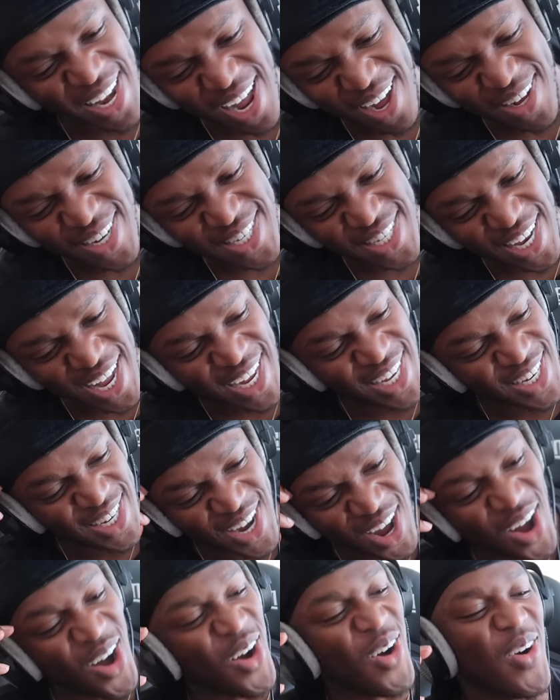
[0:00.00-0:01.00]
I was like,
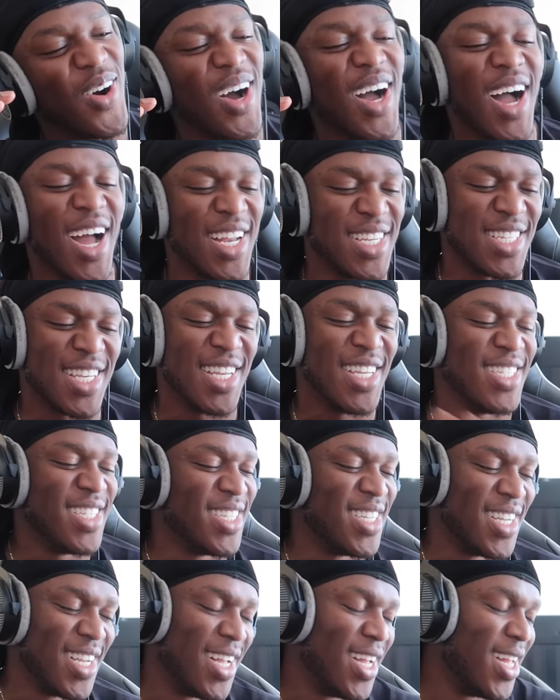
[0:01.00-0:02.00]
yo, I,
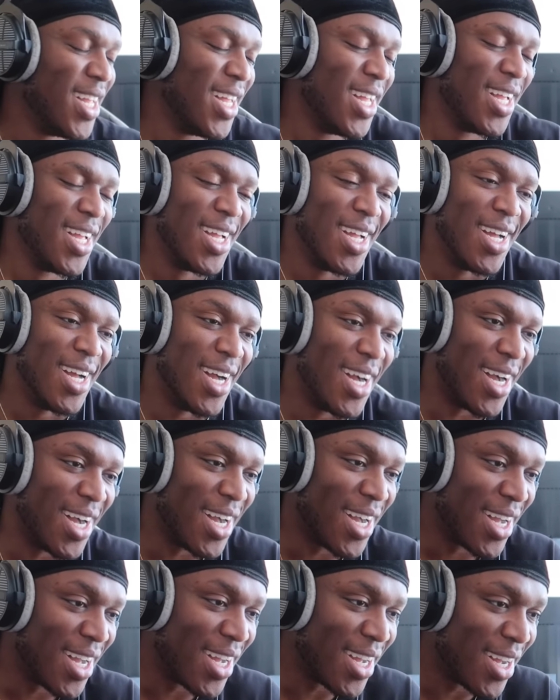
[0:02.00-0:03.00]
ah.
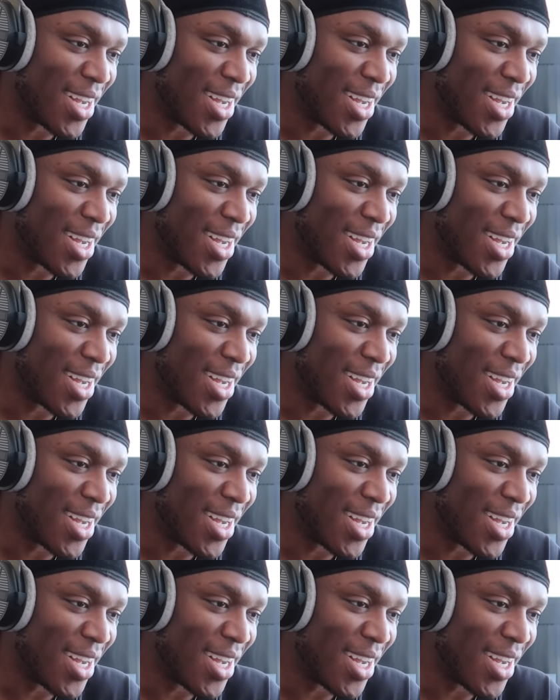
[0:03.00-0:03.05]
Uh,